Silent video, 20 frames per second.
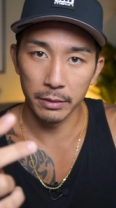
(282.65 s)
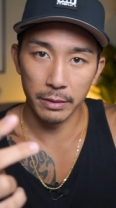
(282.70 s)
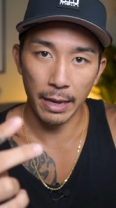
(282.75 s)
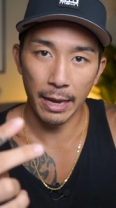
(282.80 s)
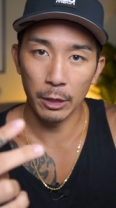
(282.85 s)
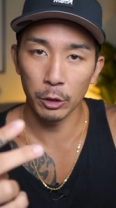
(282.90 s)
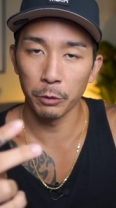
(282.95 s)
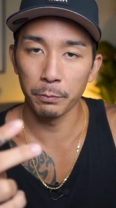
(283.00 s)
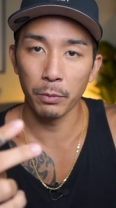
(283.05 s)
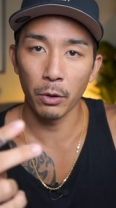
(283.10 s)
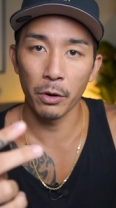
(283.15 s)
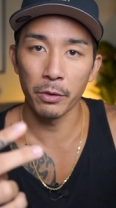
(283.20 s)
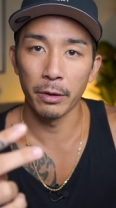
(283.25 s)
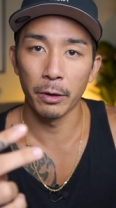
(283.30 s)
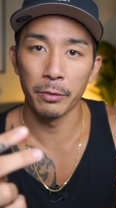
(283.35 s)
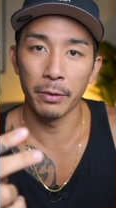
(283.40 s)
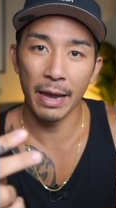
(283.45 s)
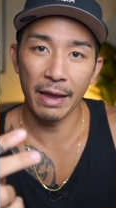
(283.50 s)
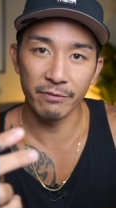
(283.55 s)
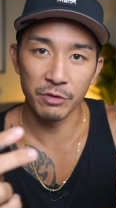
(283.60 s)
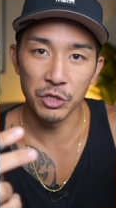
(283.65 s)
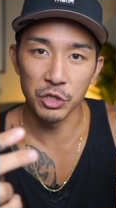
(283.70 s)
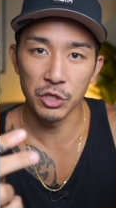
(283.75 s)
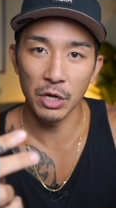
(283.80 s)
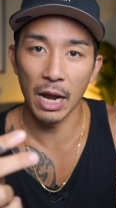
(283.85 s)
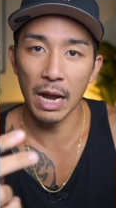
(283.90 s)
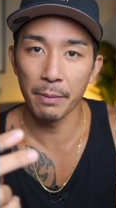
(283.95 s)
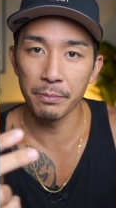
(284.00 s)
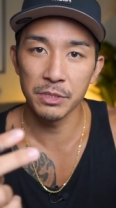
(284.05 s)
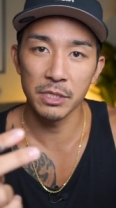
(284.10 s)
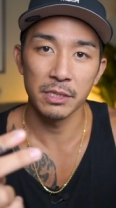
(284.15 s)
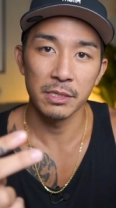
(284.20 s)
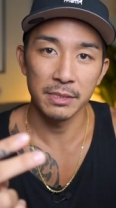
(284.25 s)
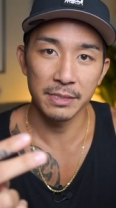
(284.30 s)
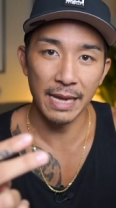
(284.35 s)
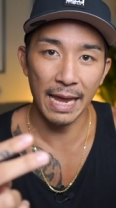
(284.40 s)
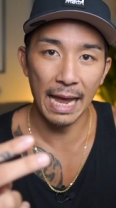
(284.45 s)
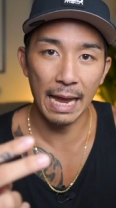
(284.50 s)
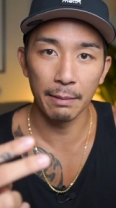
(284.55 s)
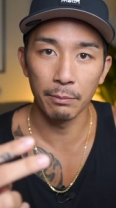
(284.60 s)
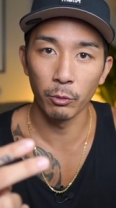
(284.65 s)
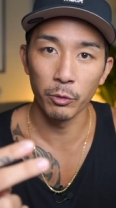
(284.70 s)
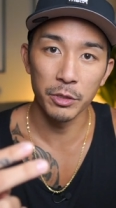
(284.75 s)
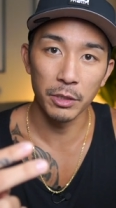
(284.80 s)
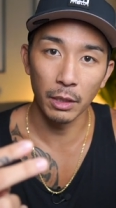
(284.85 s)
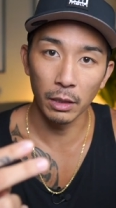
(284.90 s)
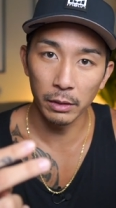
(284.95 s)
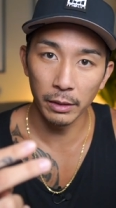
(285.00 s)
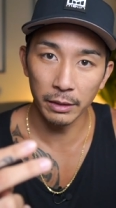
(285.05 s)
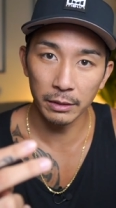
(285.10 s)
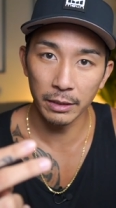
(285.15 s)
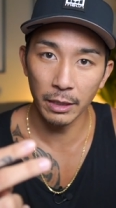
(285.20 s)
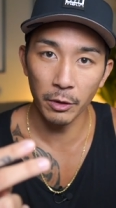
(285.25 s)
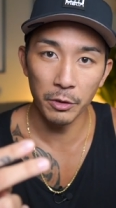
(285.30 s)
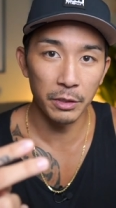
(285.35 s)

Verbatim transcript: the header bar there, they have a jobs tab where you can click there.